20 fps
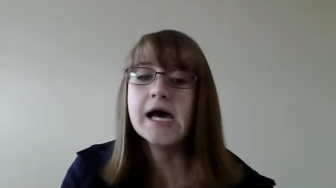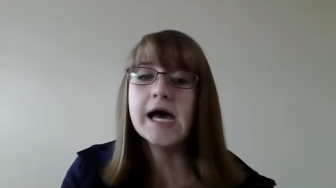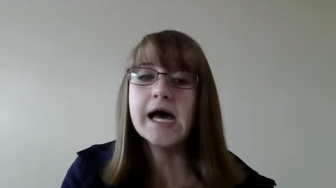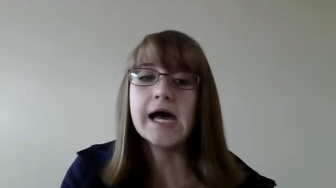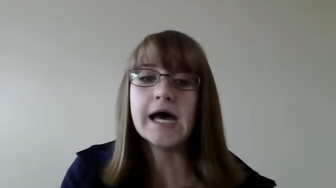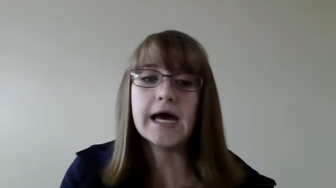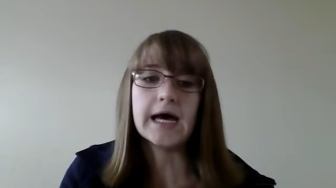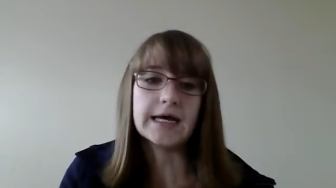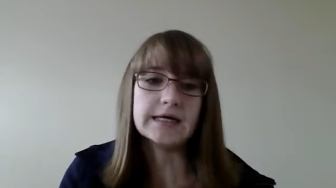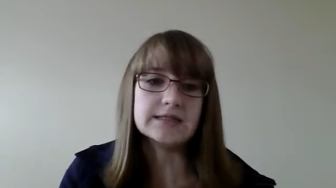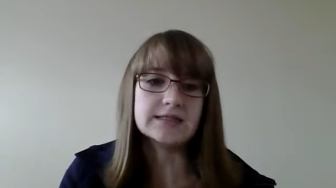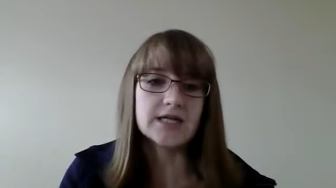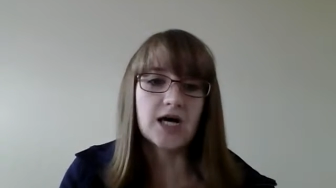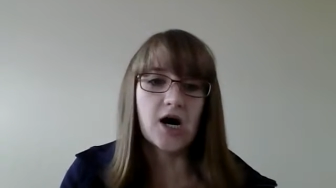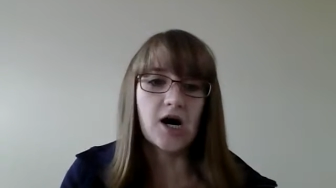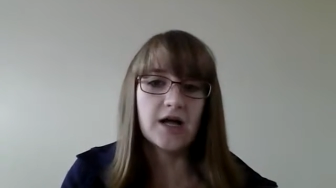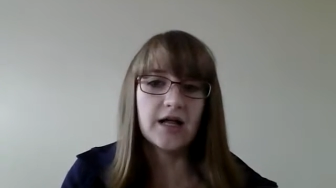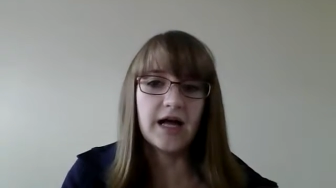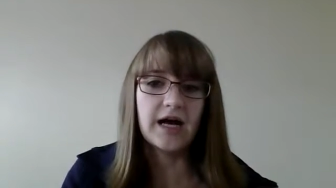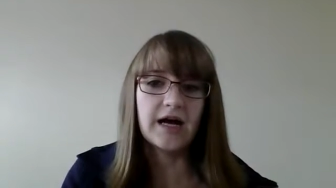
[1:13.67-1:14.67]
and
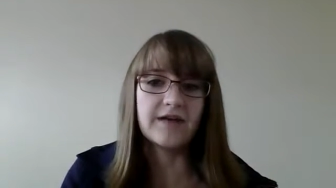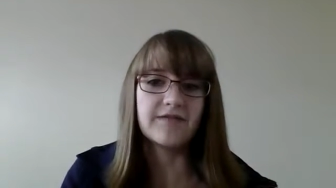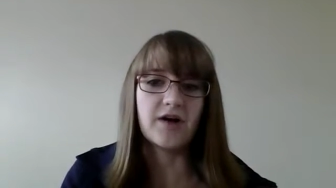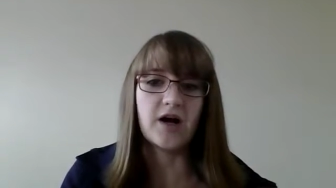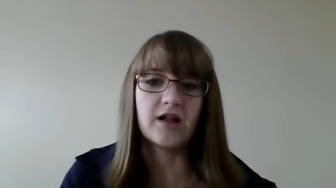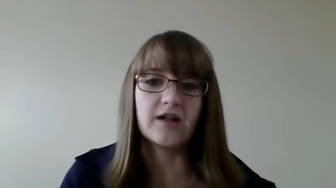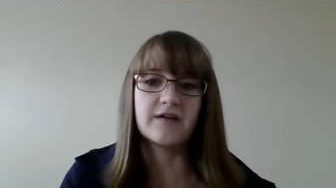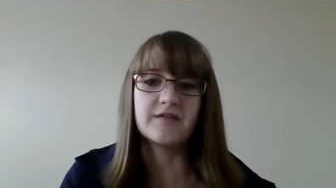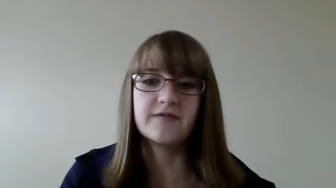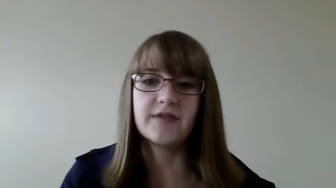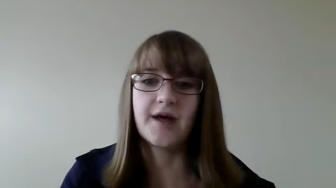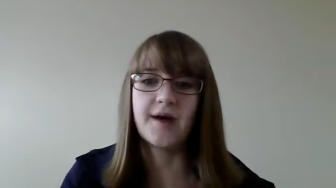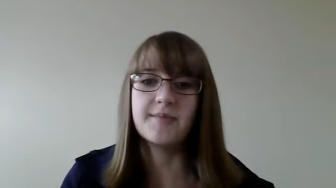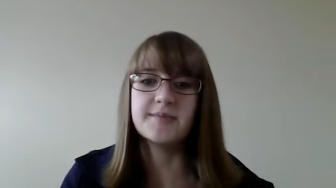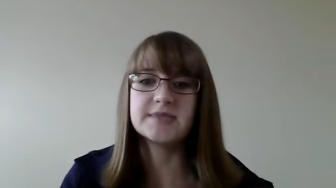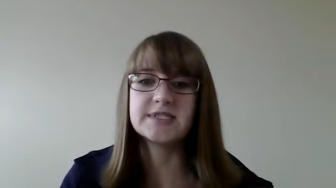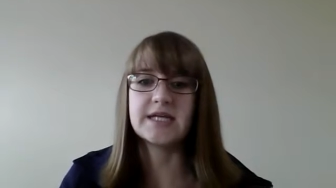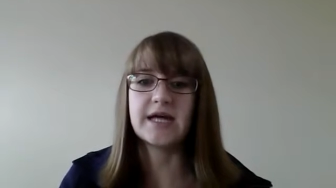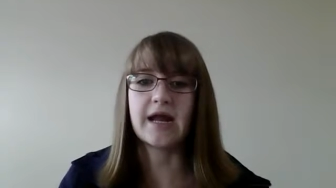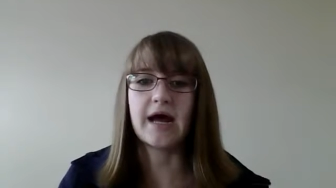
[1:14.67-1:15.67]
I'll have all of them
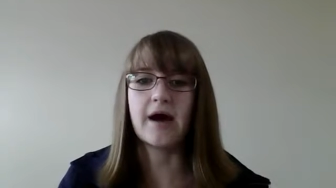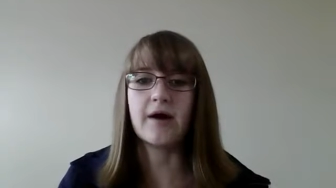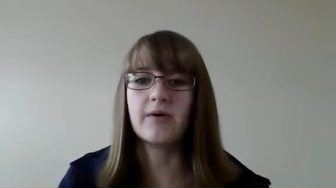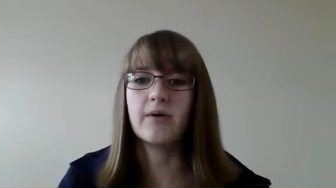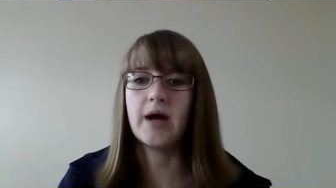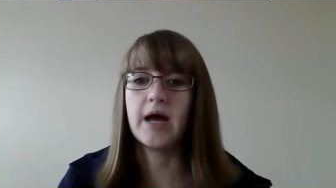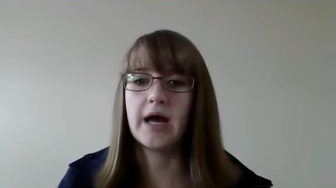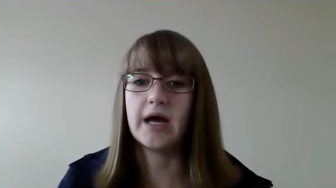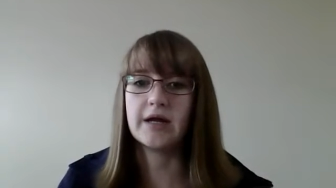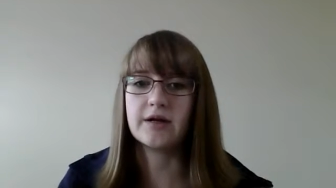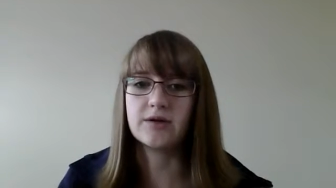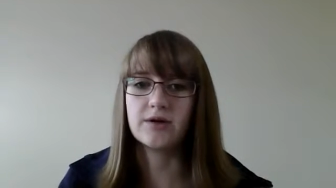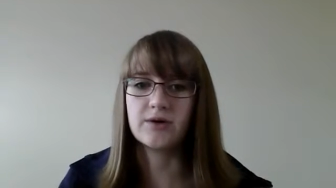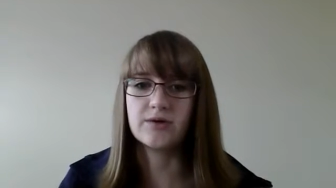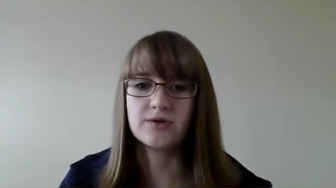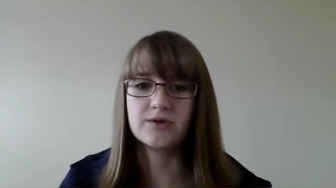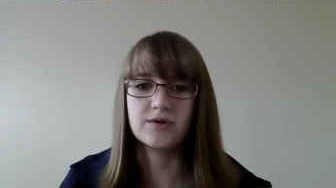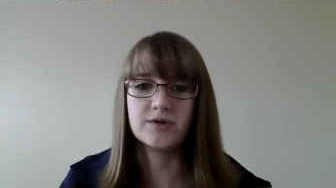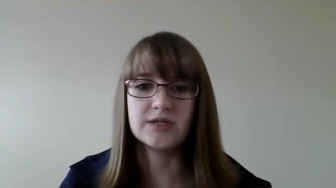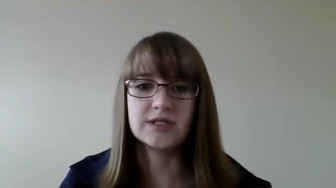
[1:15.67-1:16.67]
set out and go
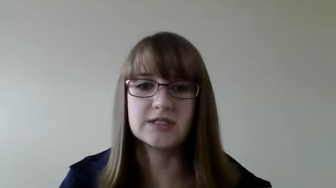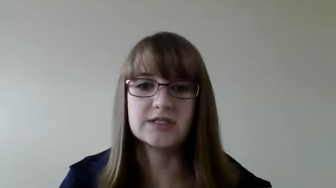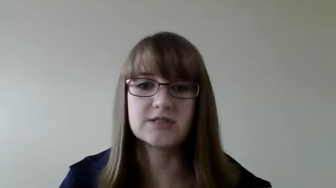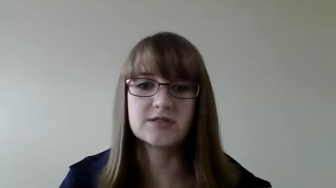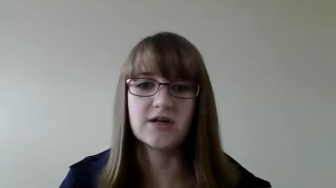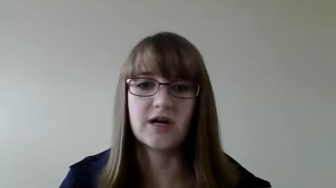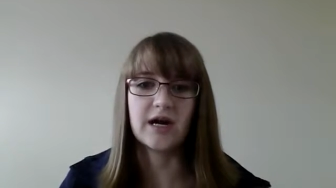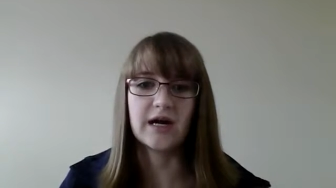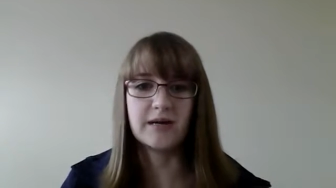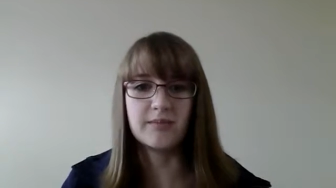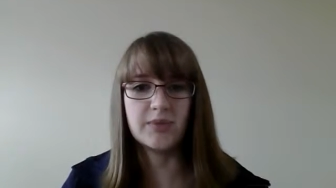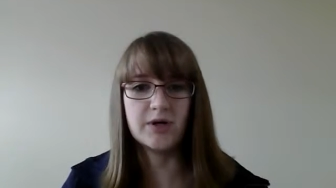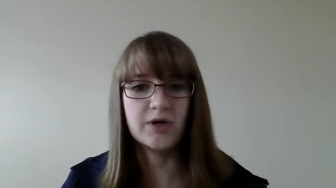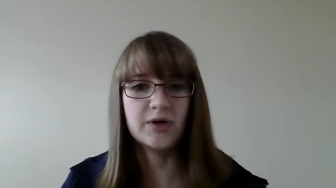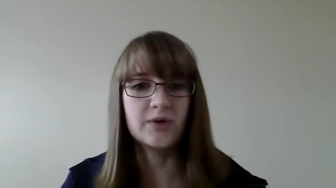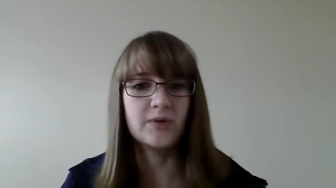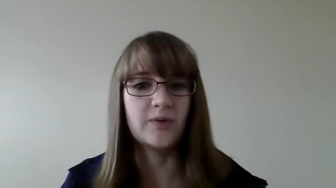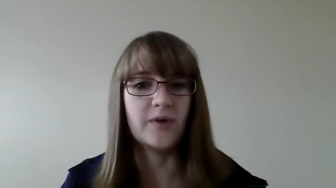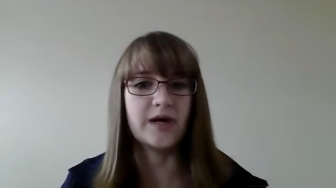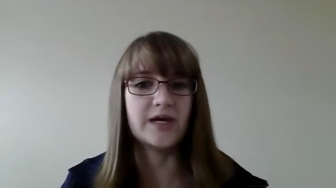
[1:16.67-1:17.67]
through and describe
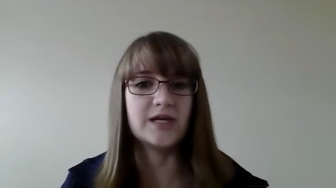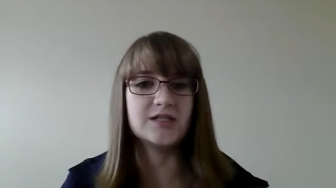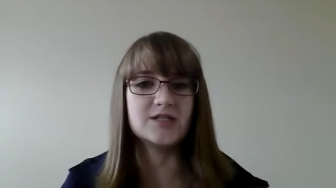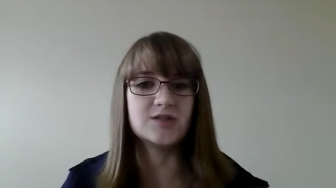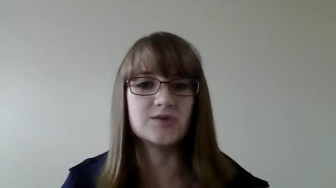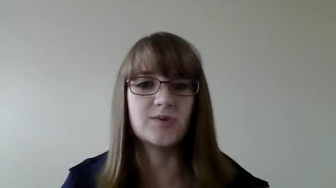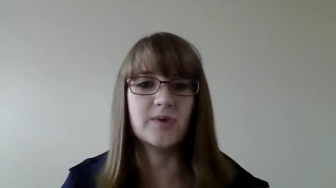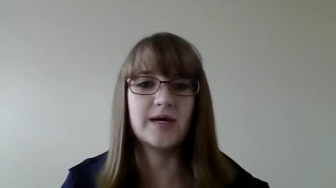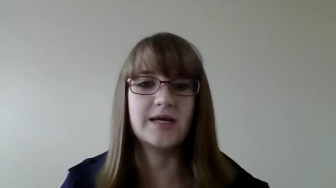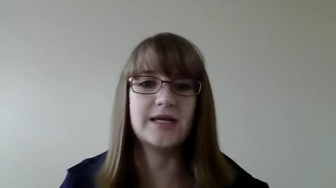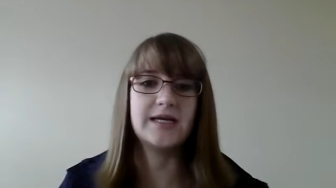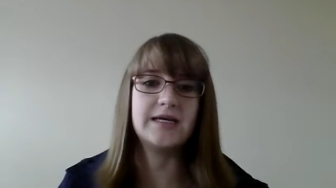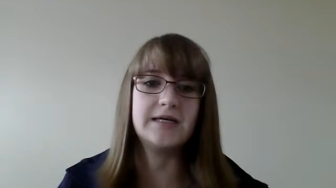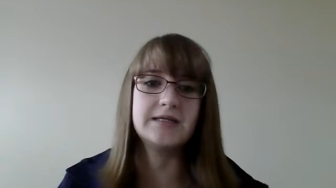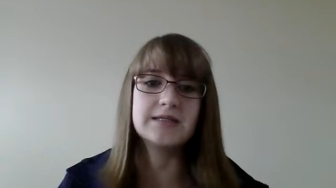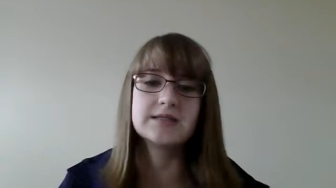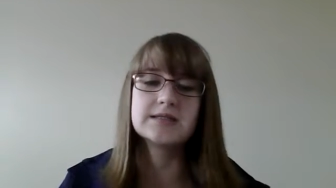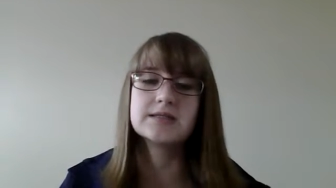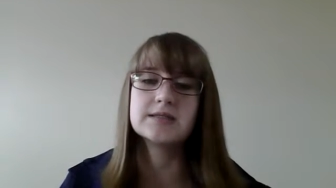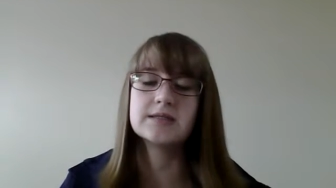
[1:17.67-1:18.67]
what each one
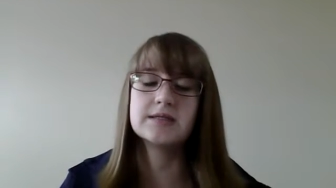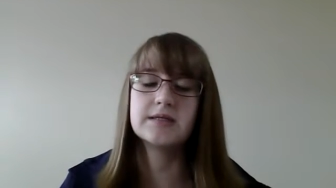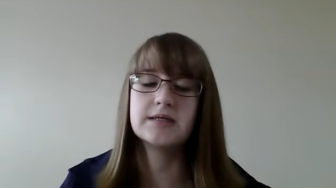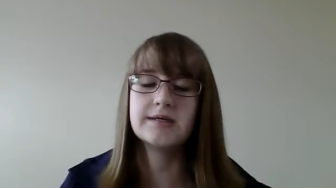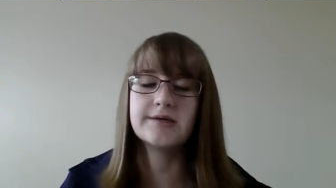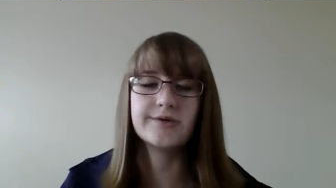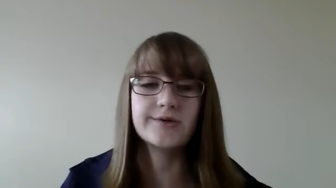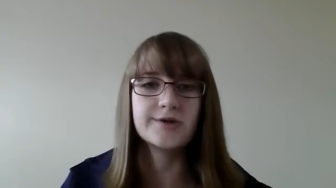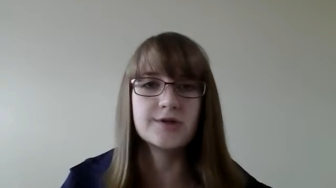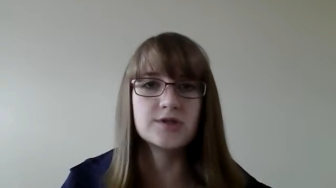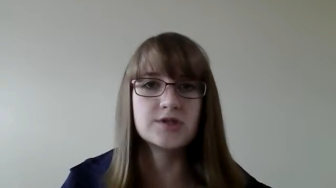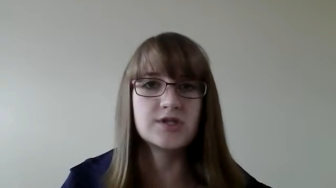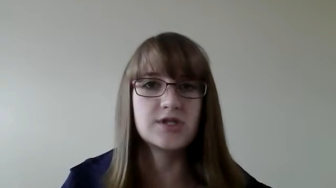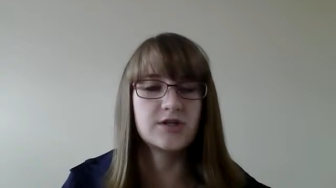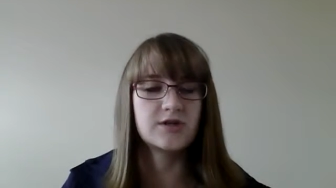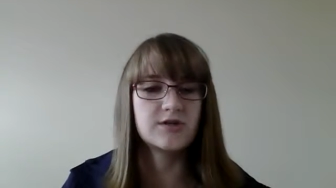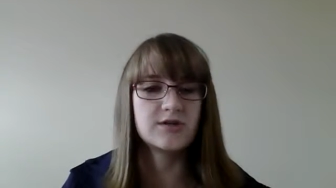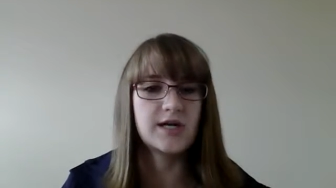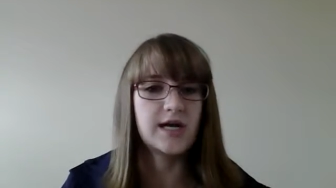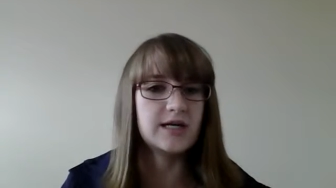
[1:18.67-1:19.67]
is in order to
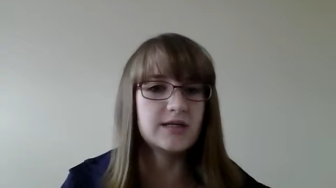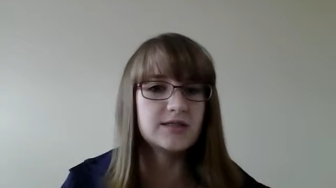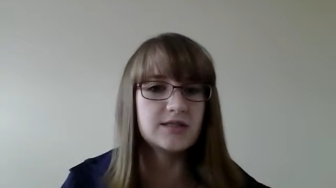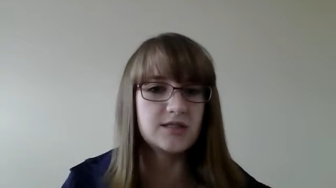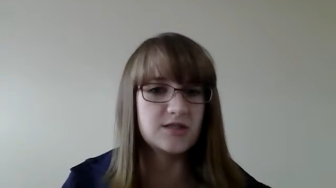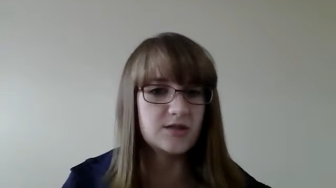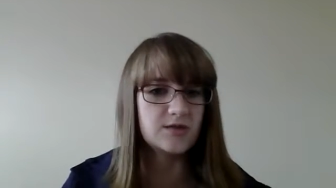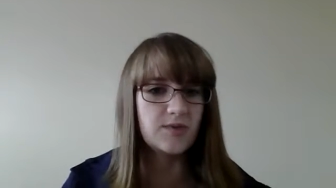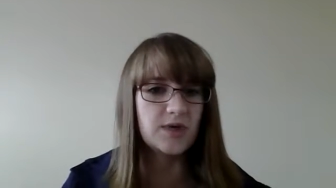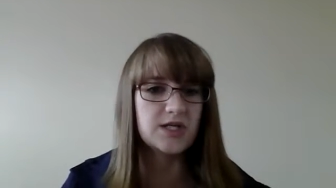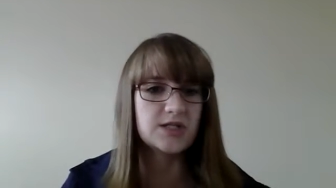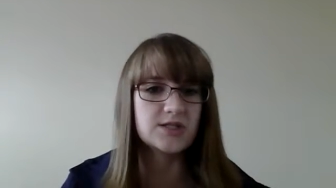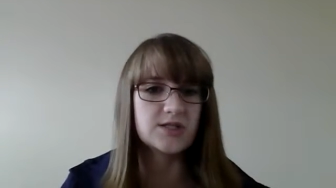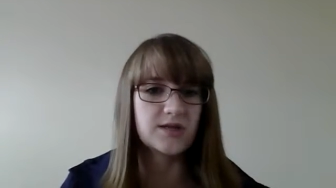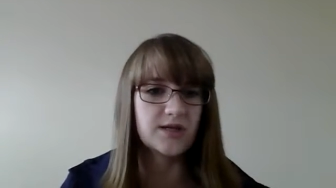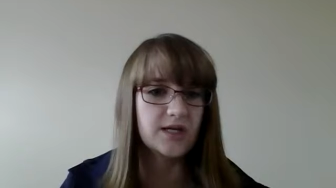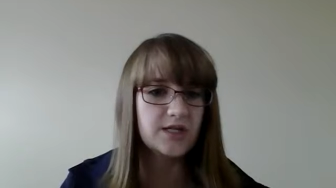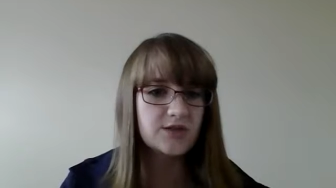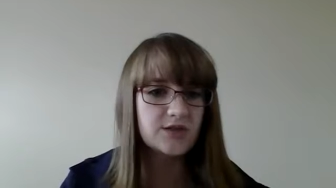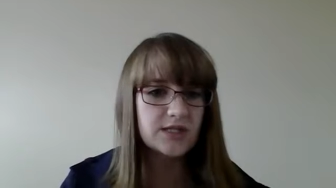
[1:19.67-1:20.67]
create
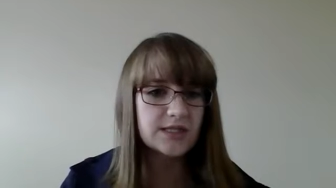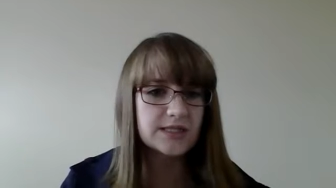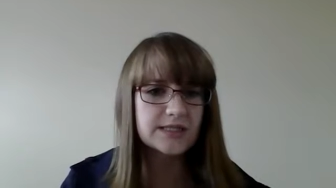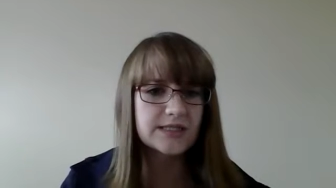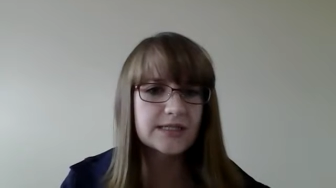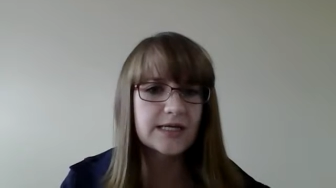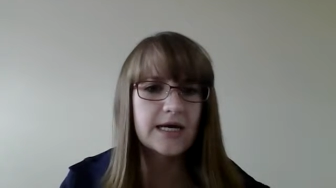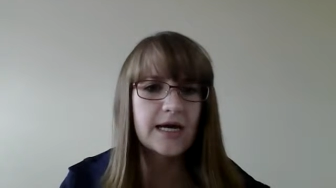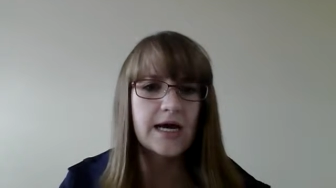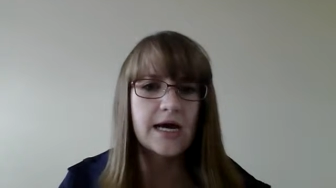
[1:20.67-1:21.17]
situational interest.